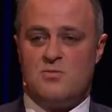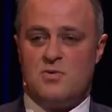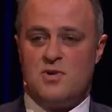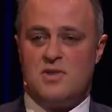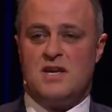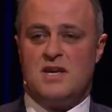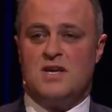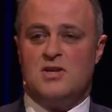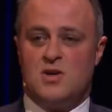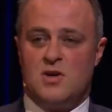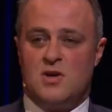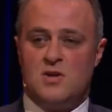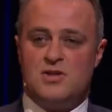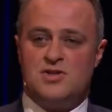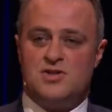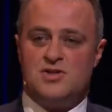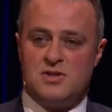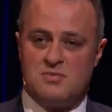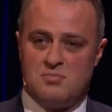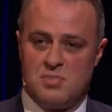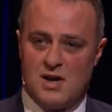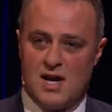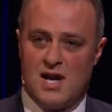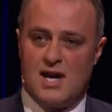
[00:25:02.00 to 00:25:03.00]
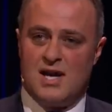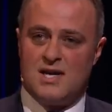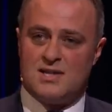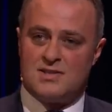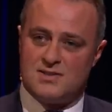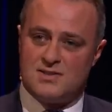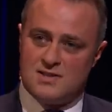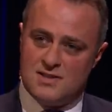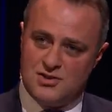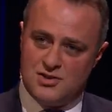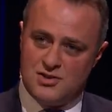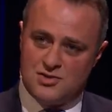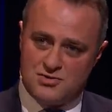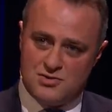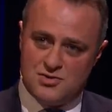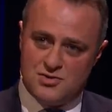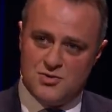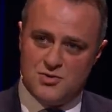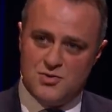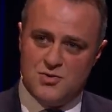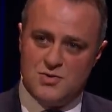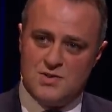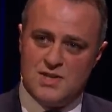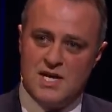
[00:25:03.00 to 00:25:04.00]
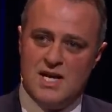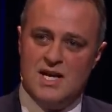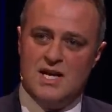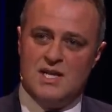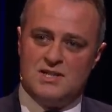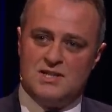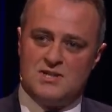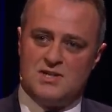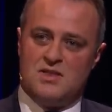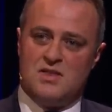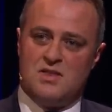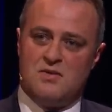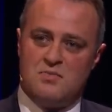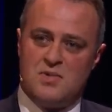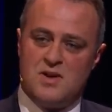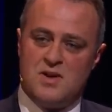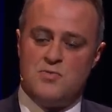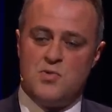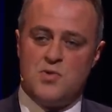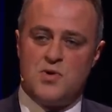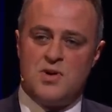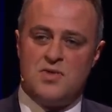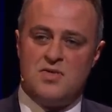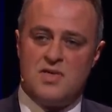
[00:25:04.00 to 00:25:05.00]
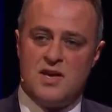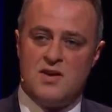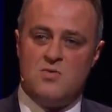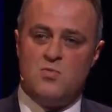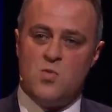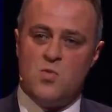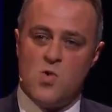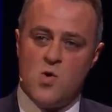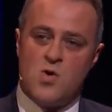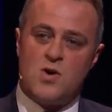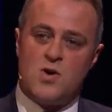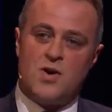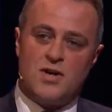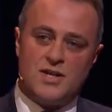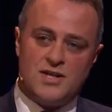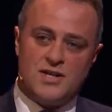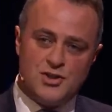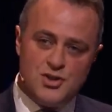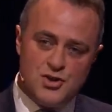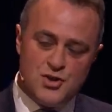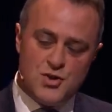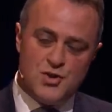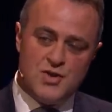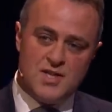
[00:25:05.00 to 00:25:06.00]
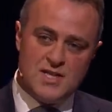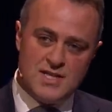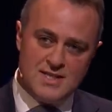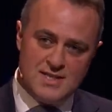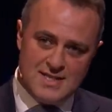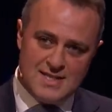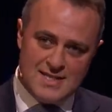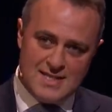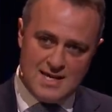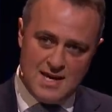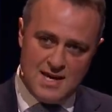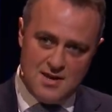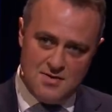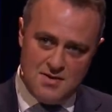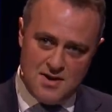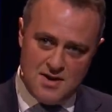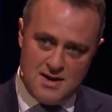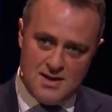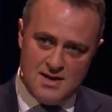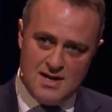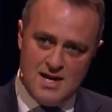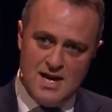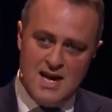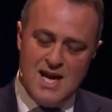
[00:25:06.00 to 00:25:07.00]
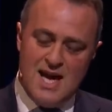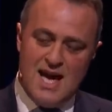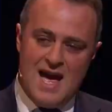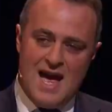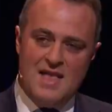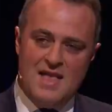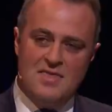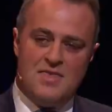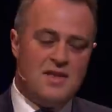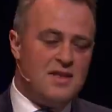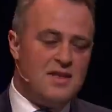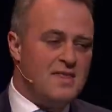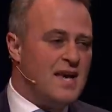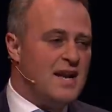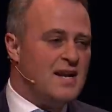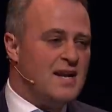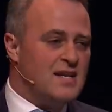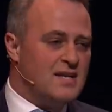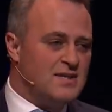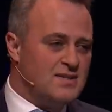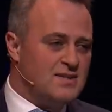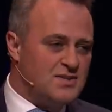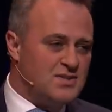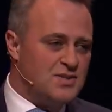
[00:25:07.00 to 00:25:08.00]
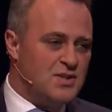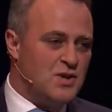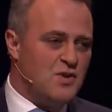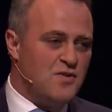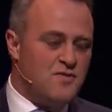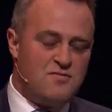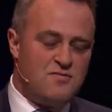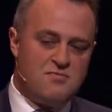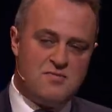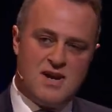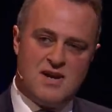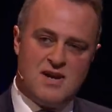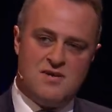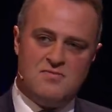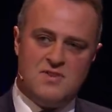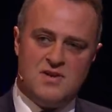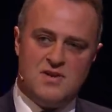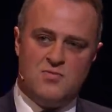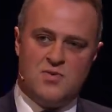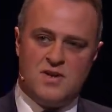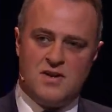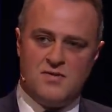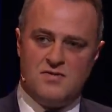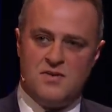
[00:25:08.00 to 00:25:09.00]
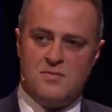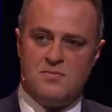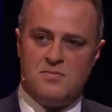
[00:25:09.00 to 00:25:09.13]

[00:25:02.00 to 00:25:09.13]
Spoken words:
with acknowledging past and truths so that people can then walk on a journey together. And that in itself may be one of the